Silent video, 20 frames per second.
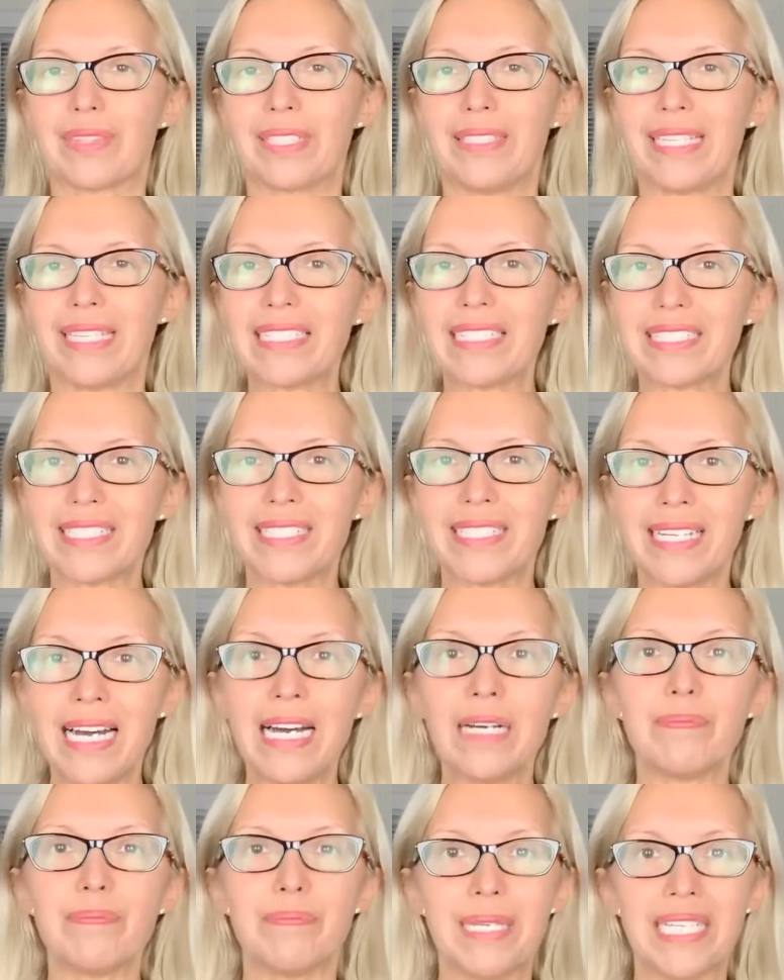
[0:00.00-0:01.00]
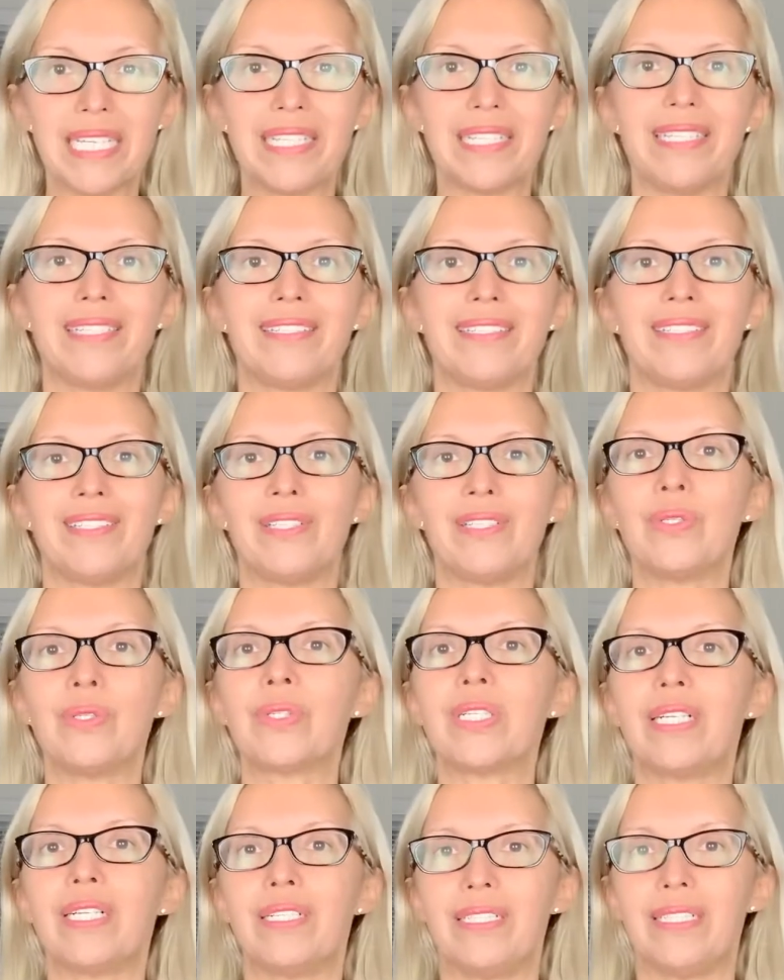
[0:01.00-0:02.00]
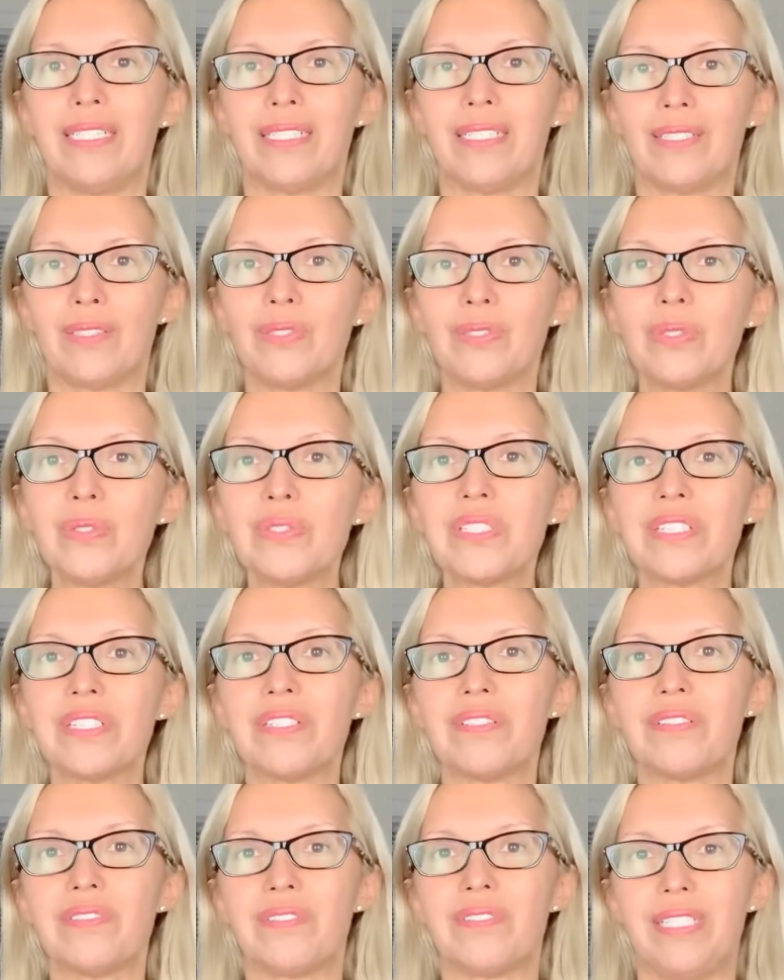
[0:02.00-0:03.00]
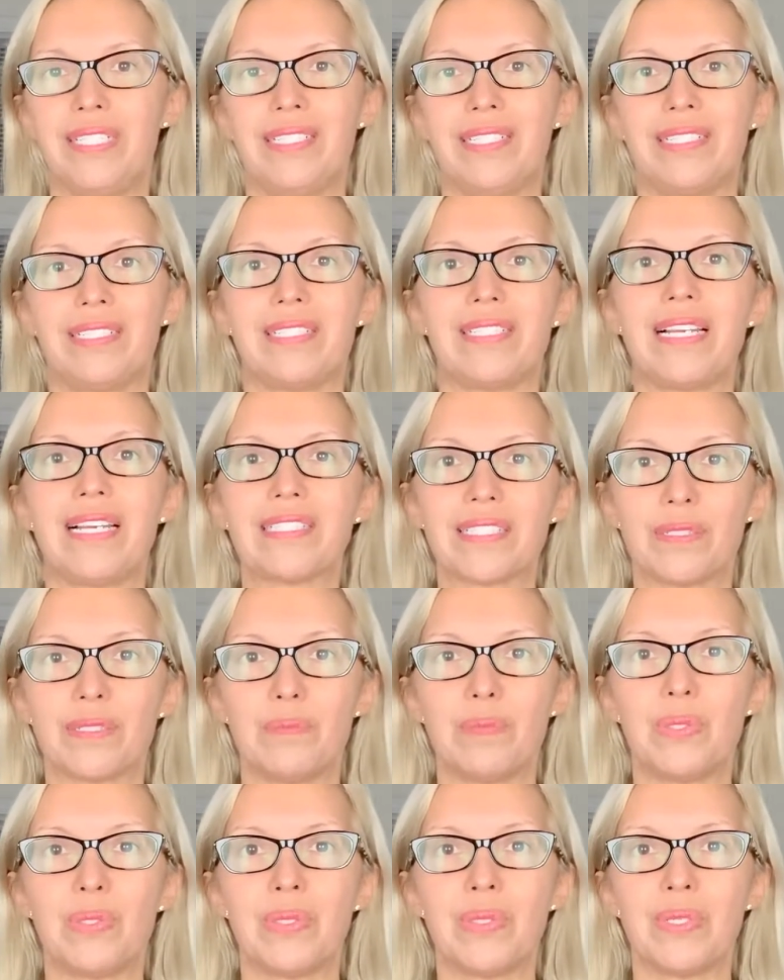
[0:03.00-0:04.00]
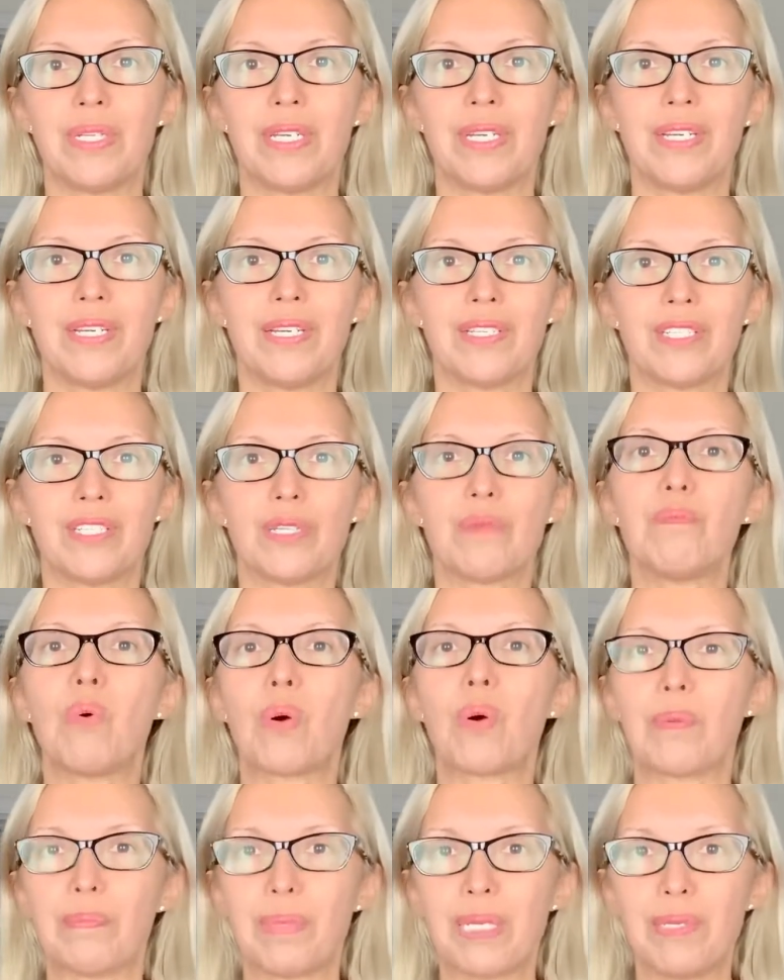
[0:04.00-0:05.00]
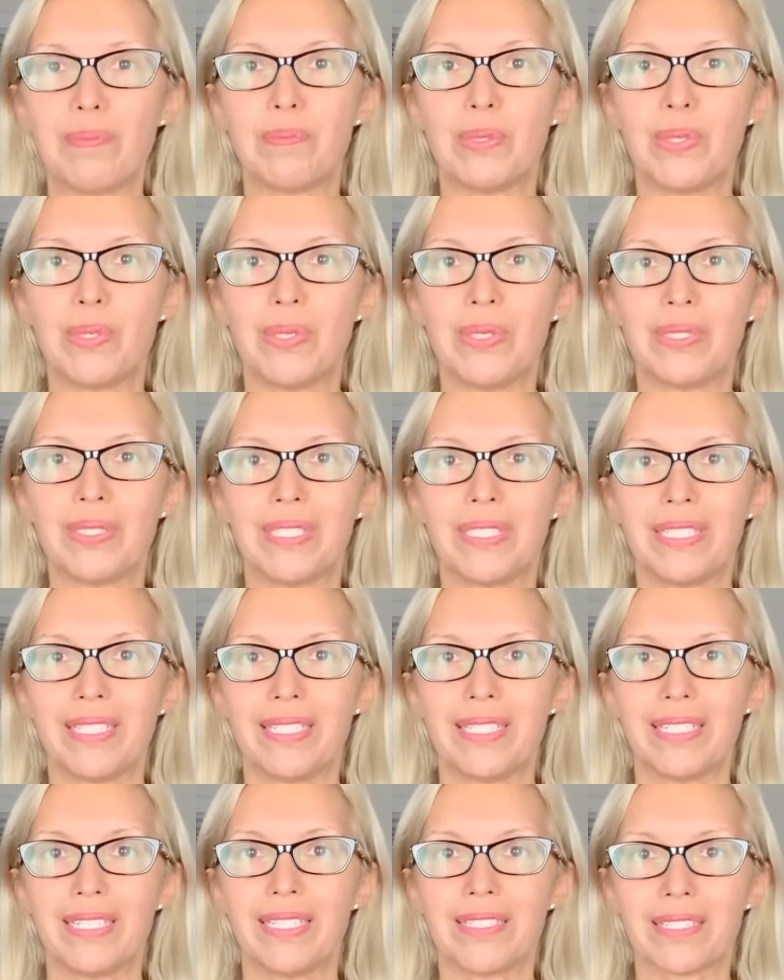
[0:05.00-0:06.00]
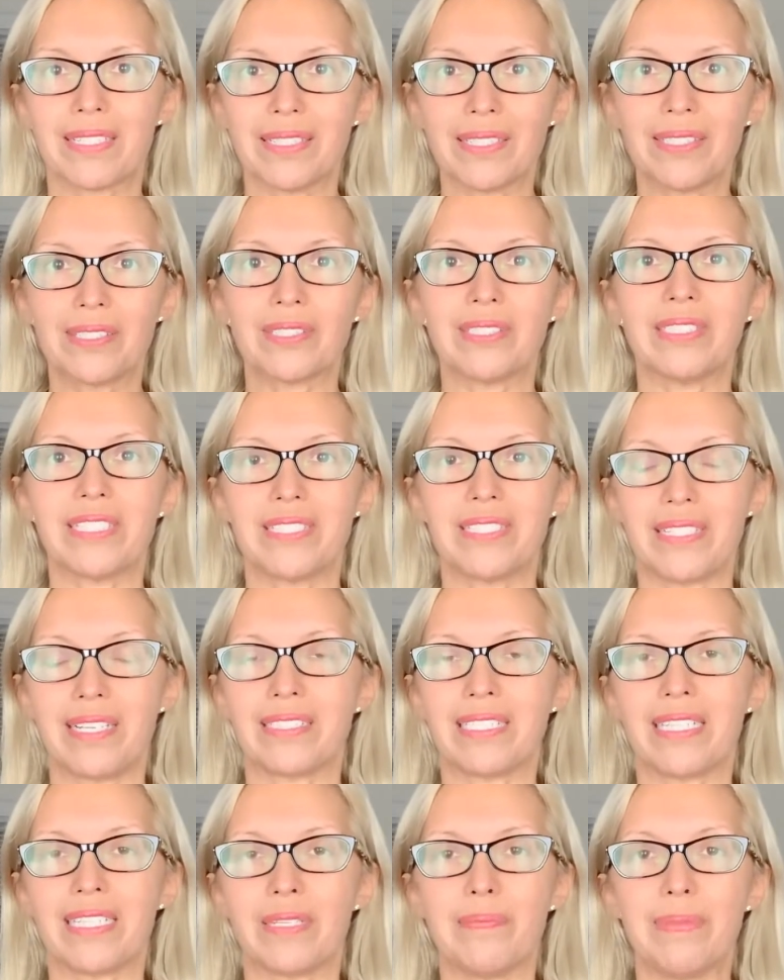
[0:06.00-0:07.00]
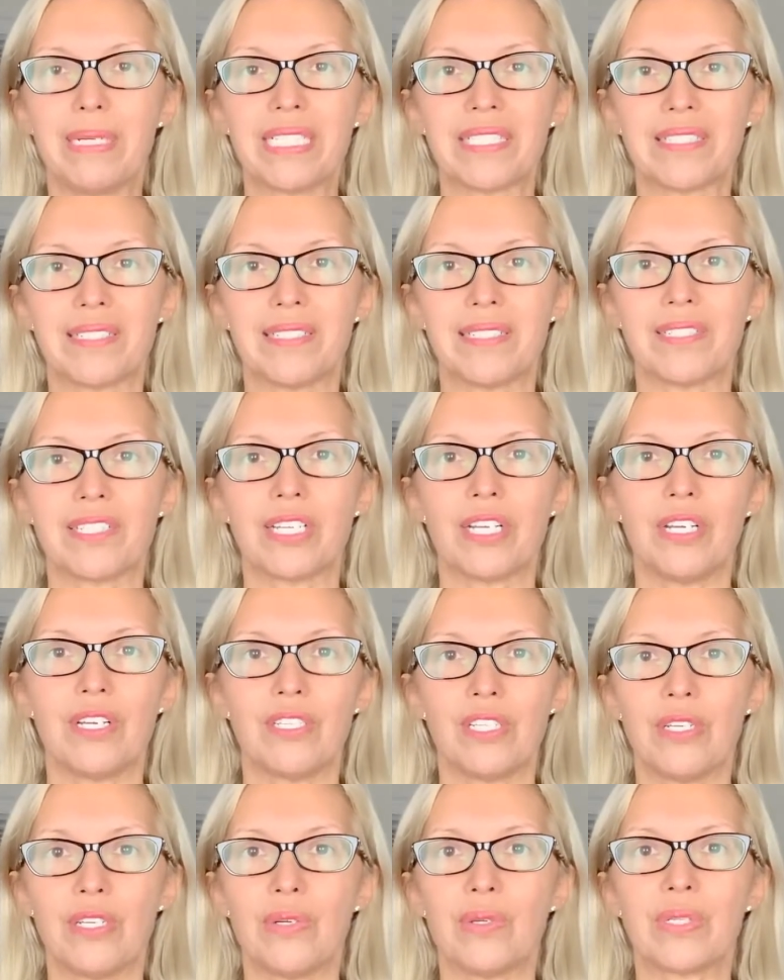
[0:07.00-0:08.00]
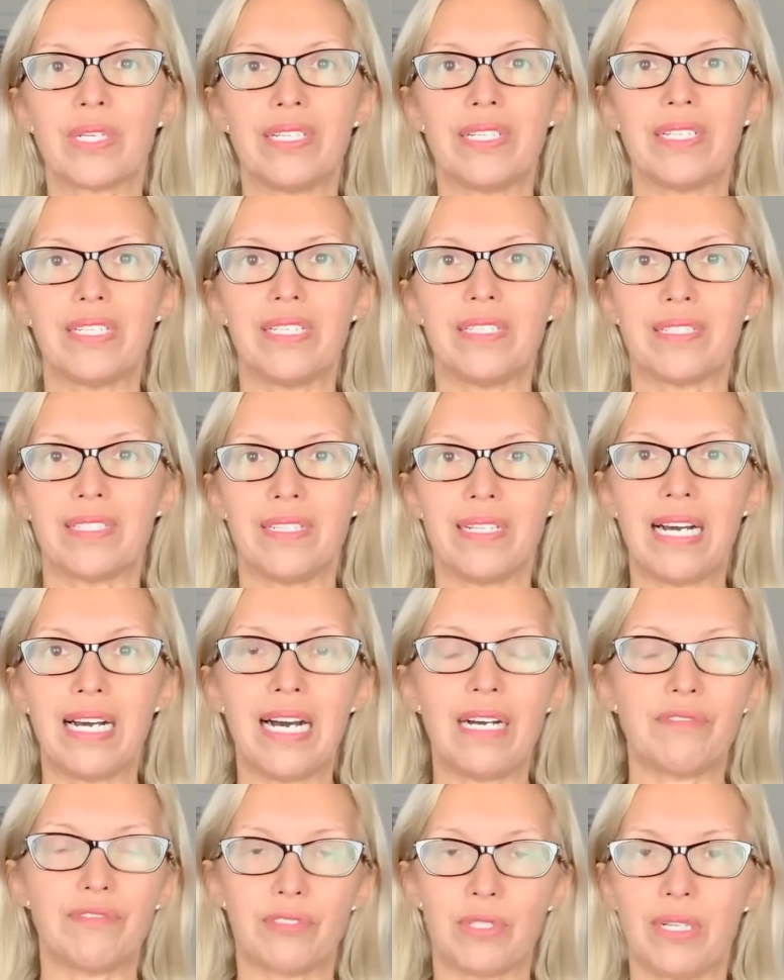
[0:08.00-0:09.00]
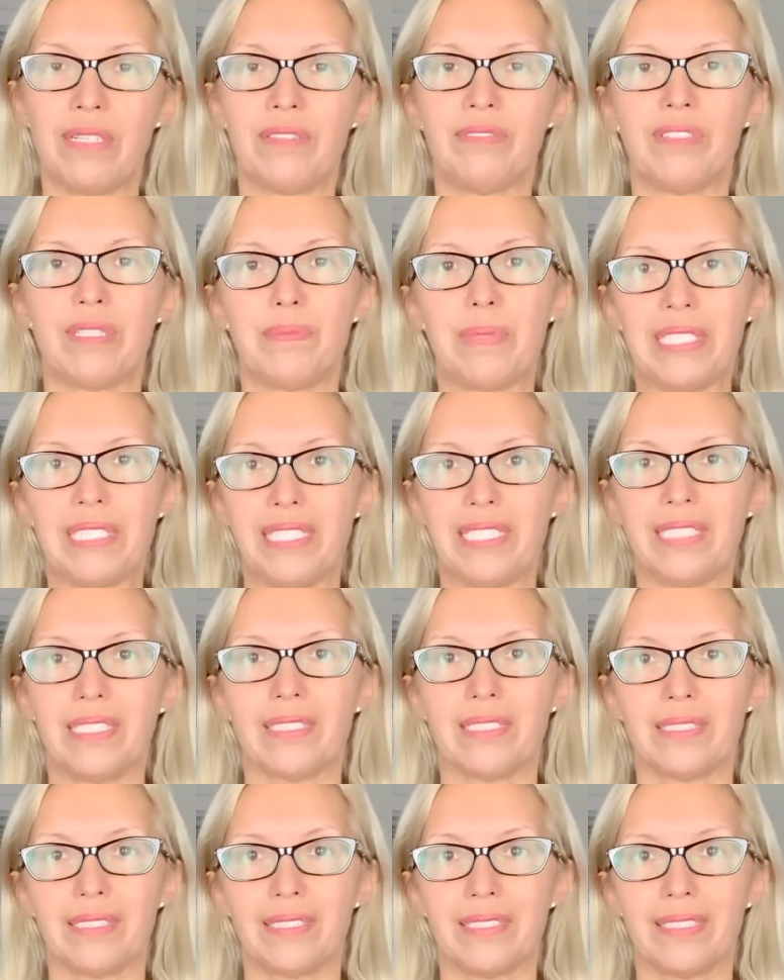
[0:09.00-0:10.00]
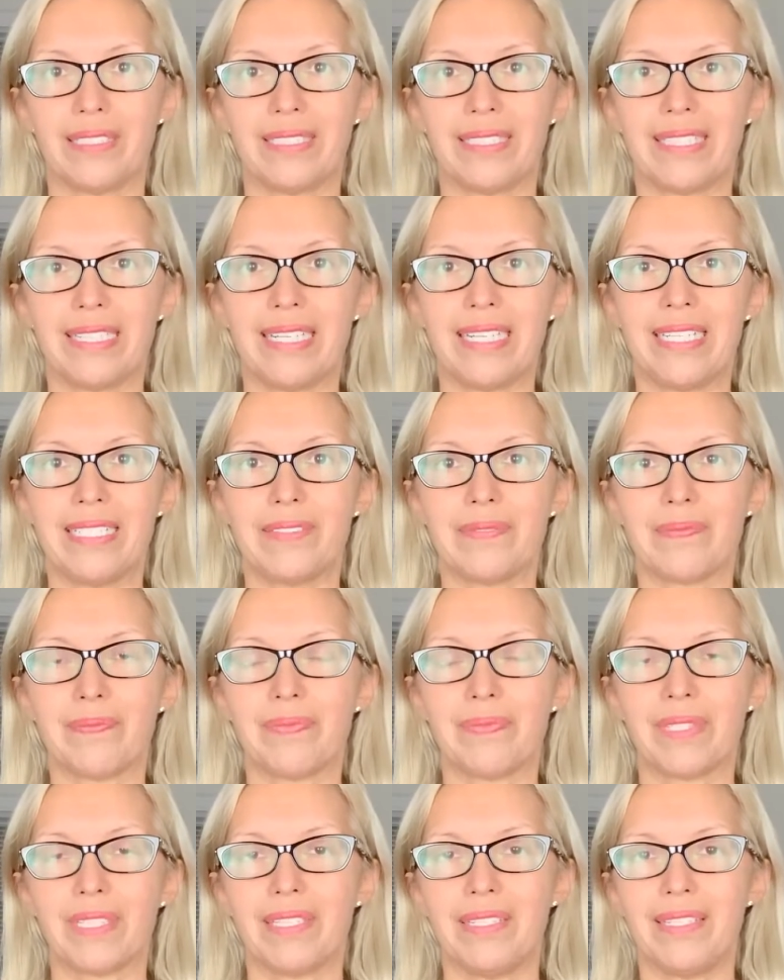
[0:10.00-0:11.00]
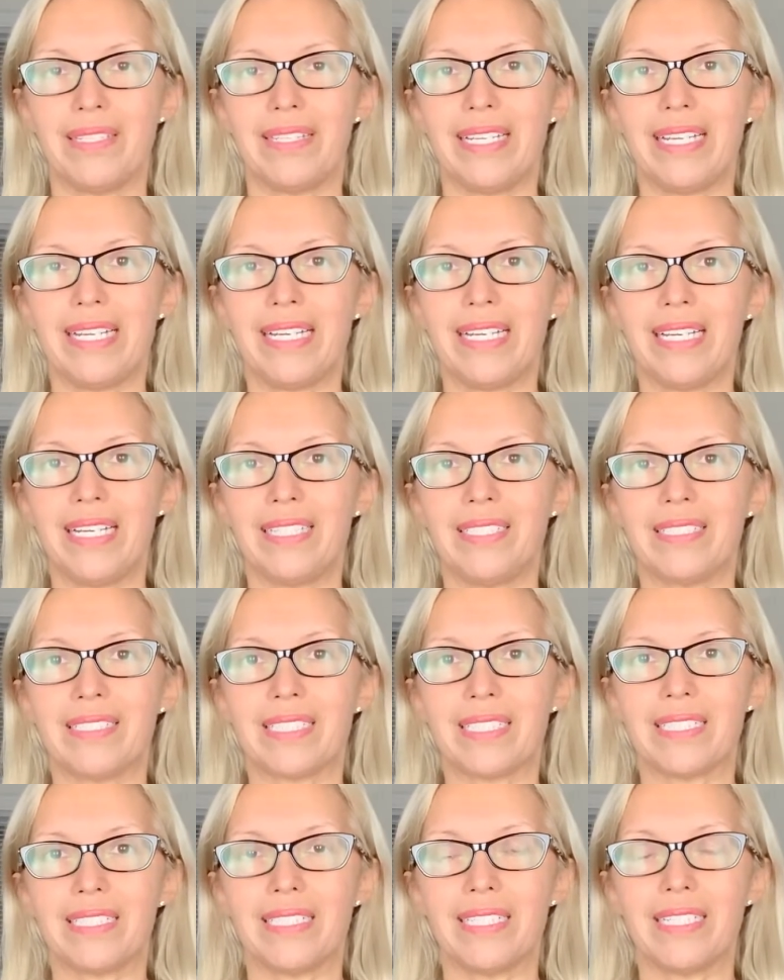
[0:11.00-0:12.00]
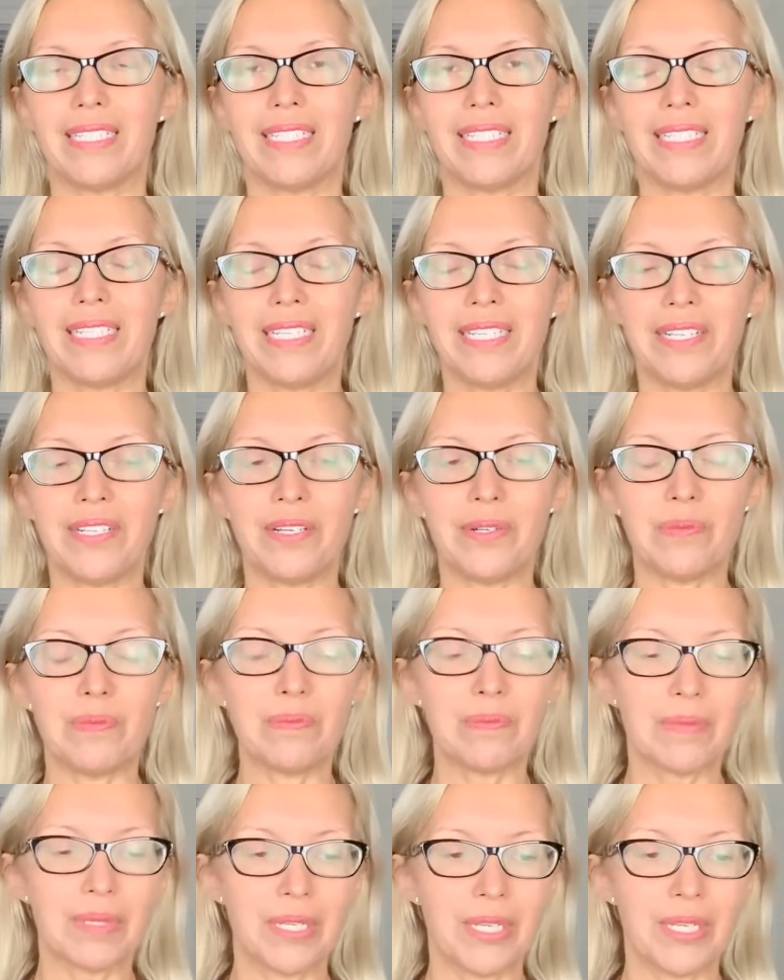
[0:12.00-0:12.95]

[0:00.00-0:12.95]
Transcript: that's not making yoga inclusive and accessible to more people. It's literally sending the message, yoga is not for everybody. Yeah. And, you know,